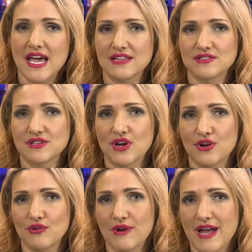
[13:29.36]
And
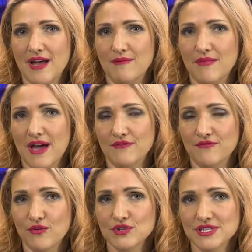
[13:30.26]
so,
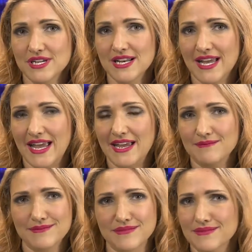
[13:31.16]

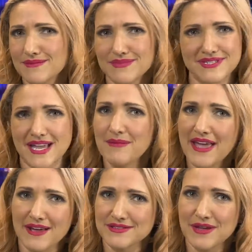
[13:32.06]
unfortunately,
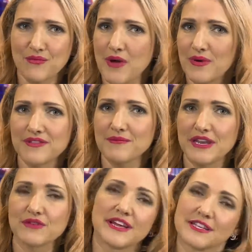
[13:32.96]
somehow, some way, one of the
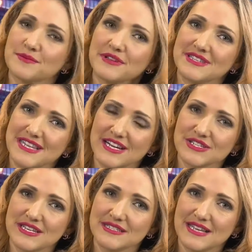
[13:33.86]
medical experts had
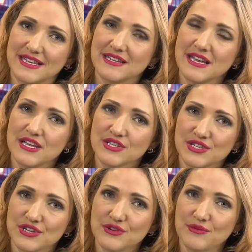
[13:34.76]
actually said
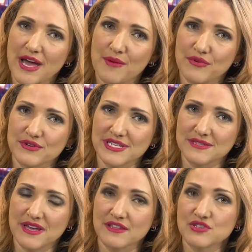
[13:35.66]
to
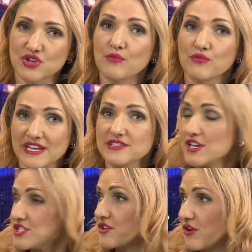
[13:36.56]
Bronte's mother, stop
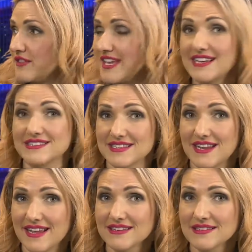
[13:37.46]
researching on the
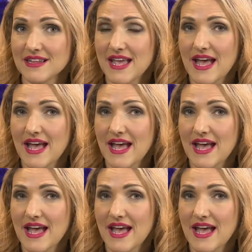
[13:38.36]
internet.